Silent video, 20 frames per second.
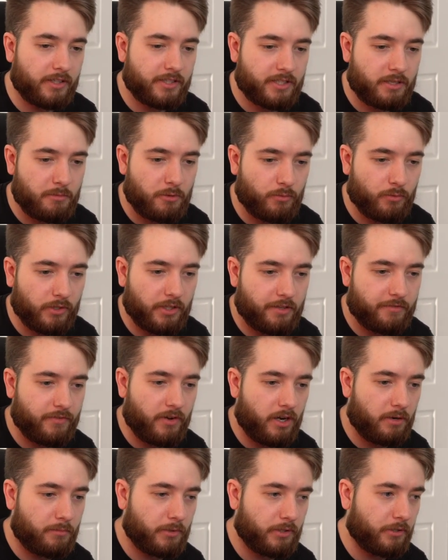That's gonna be really
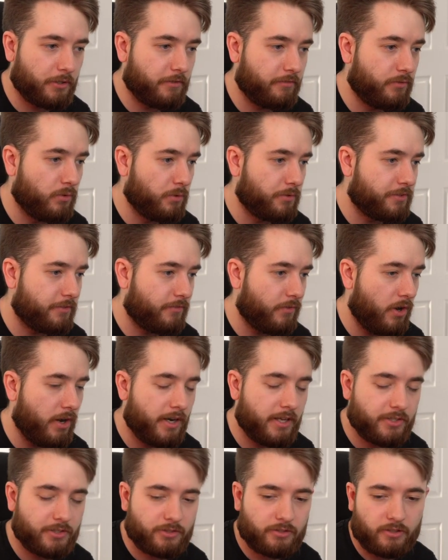fun. I'm really looking forward to
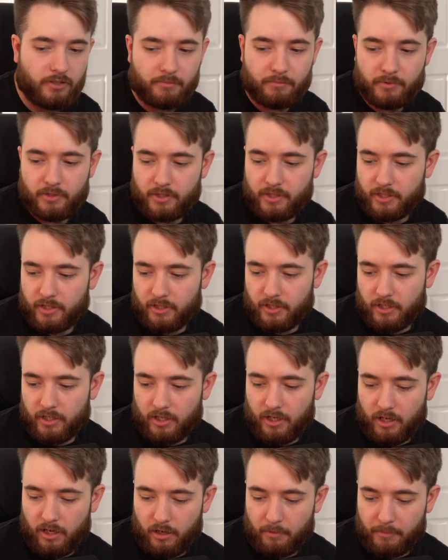Friday's stream.
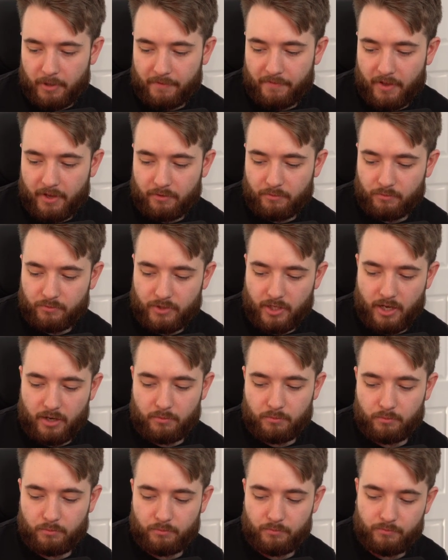Um, and then yeah,
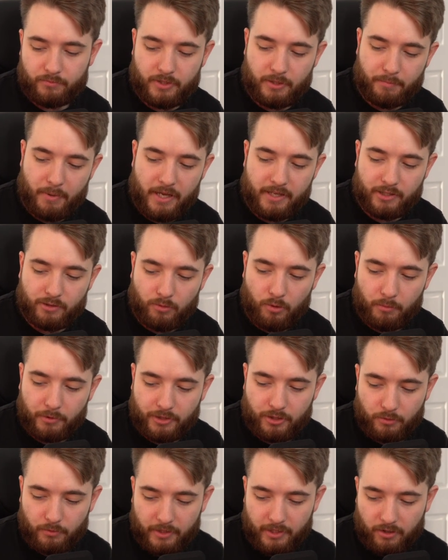depends what we're
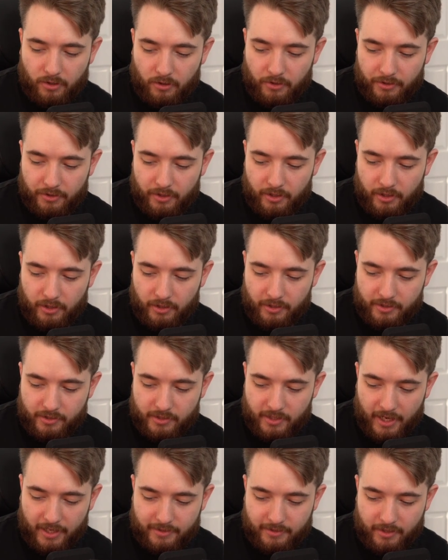doing on uh,
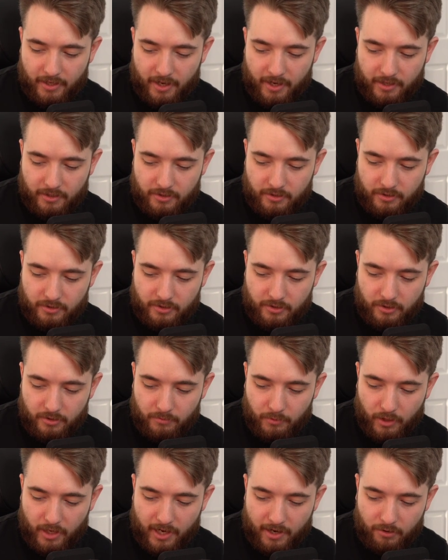Saturday as to
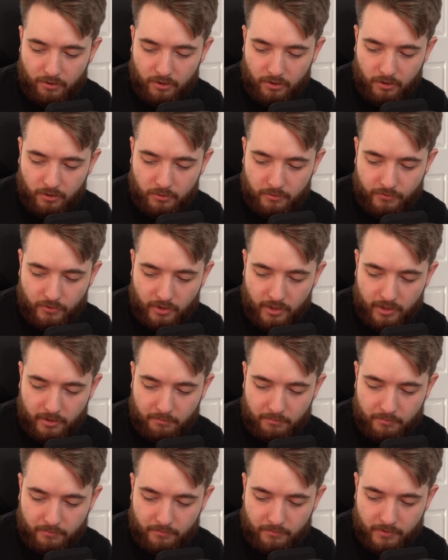like how hungover I
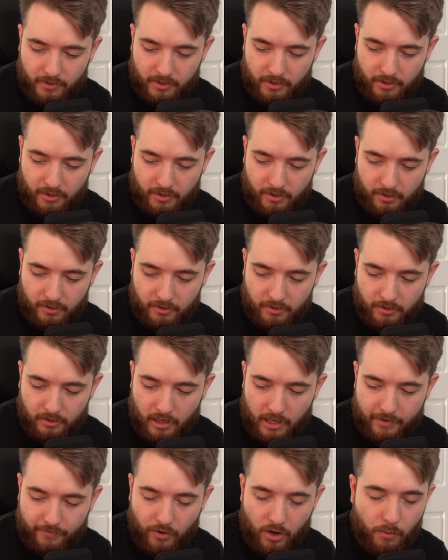am. Uh,
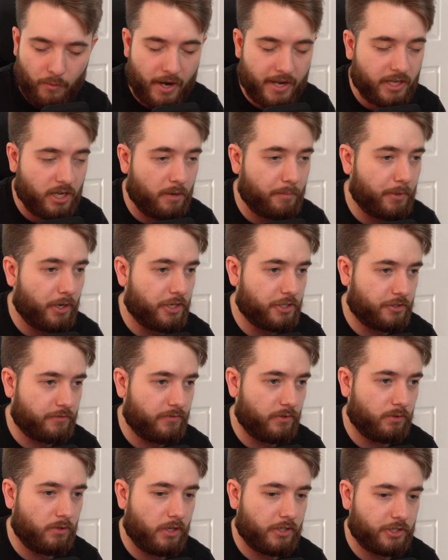if I wake up and I just
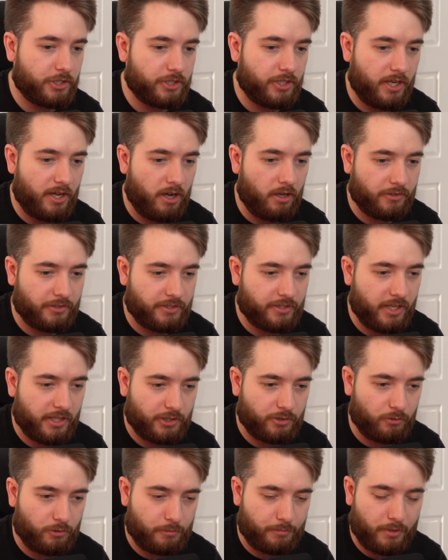feel like shit, I'll just
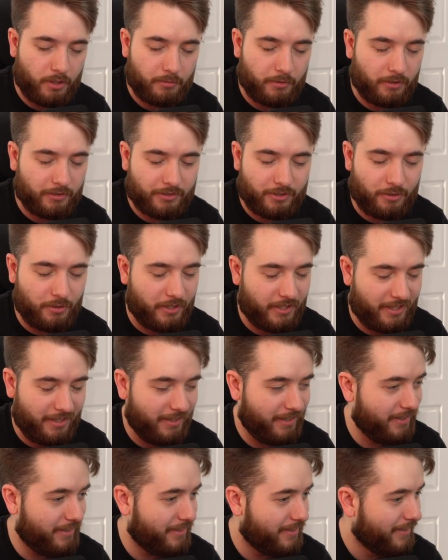text George and be like, "We're not doing
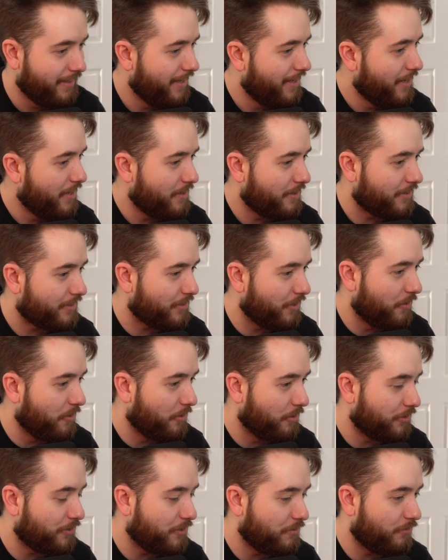it. There's no
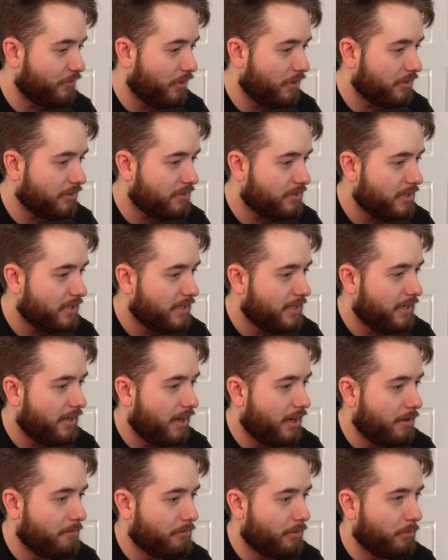horse here, folks."
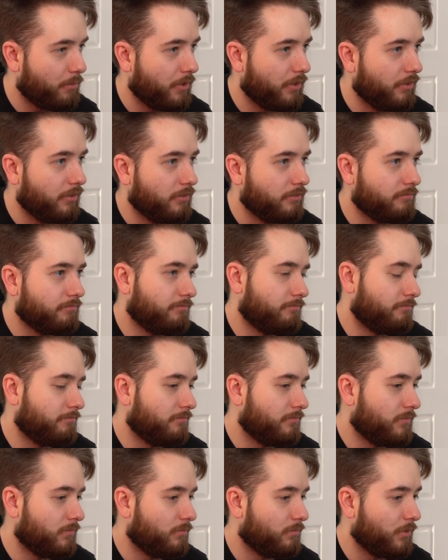Um, but we'll
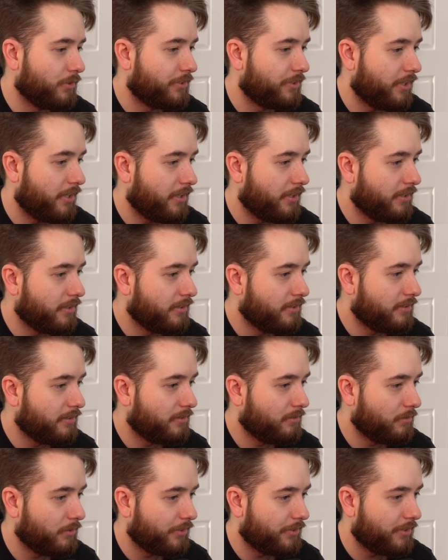we'll see.
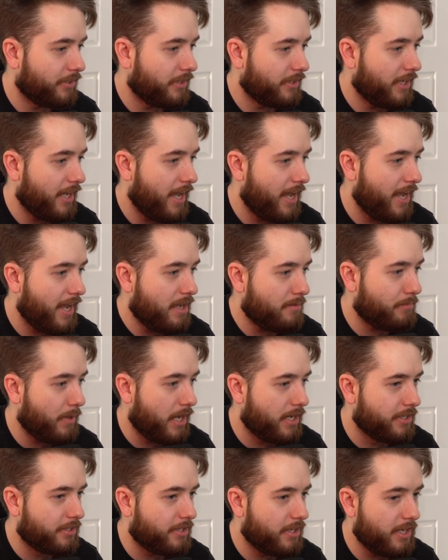We'll see. Hey,
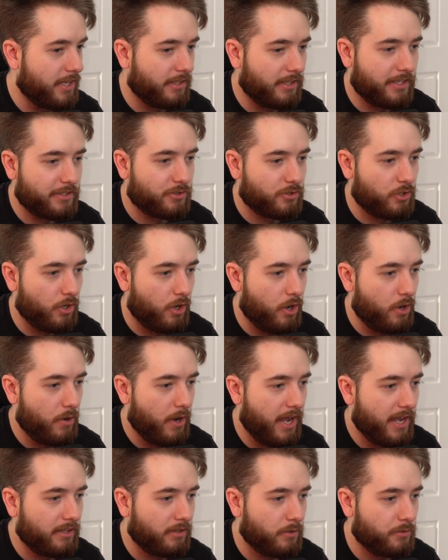Ben is here. Let's go.
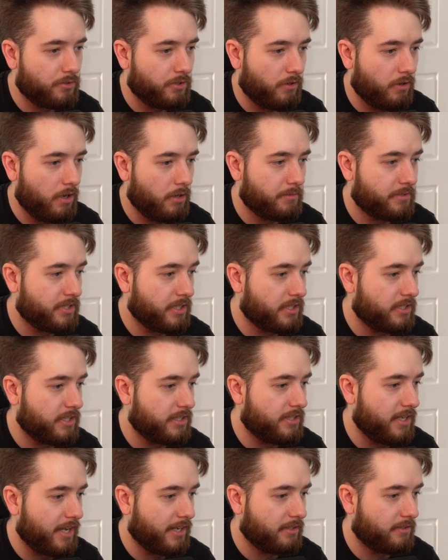Halo time. 60
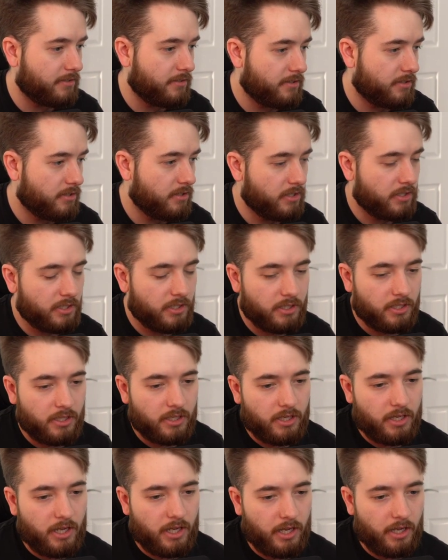seconds.
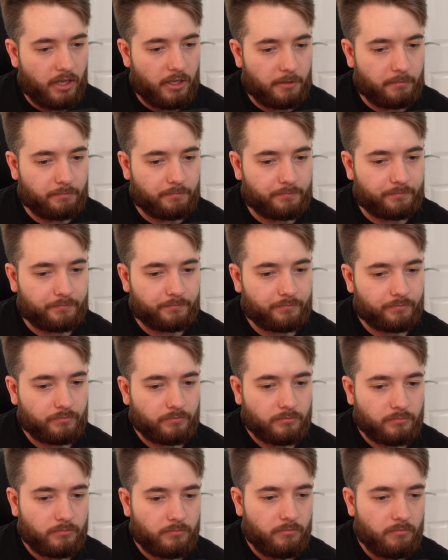Um,
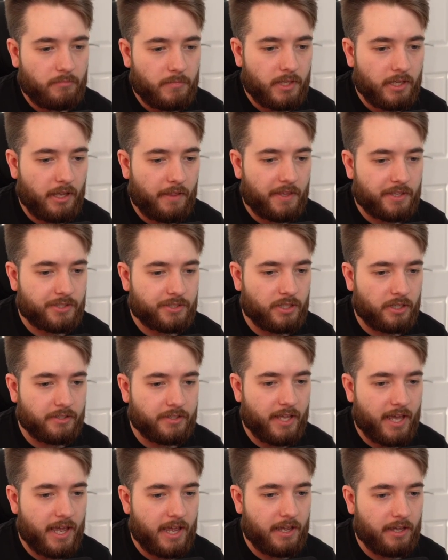and then
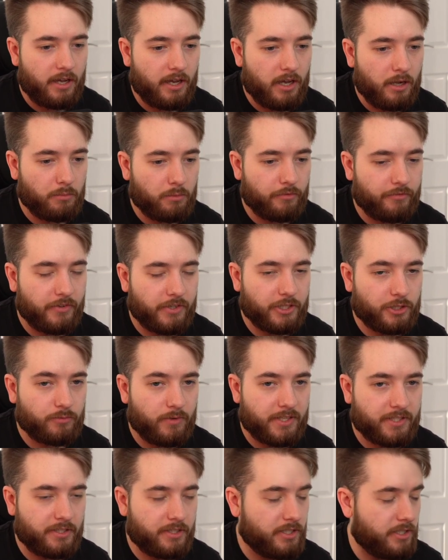Sunday uh, we'll finish
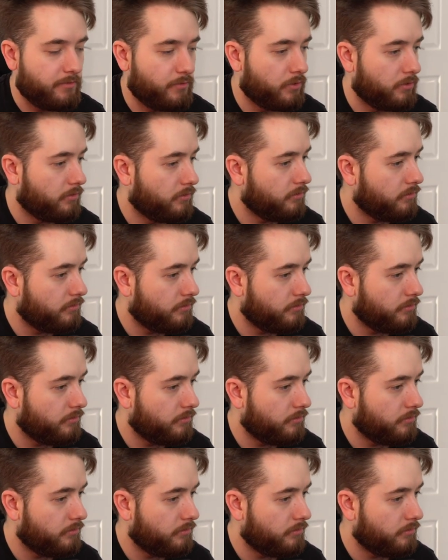Resident Evil.